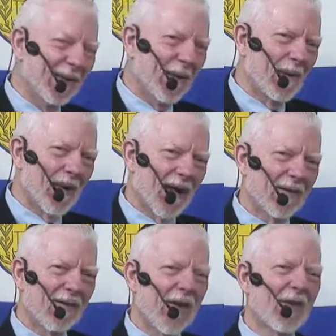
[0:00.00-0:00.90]
If
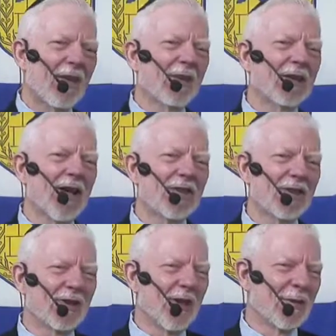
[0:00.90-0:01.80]
they've ever tasted
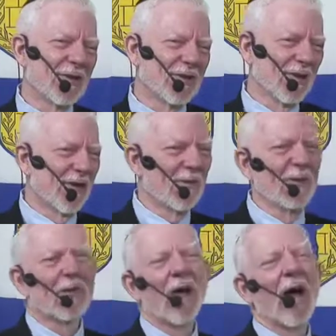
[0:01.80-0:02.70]
tiramisu, they would not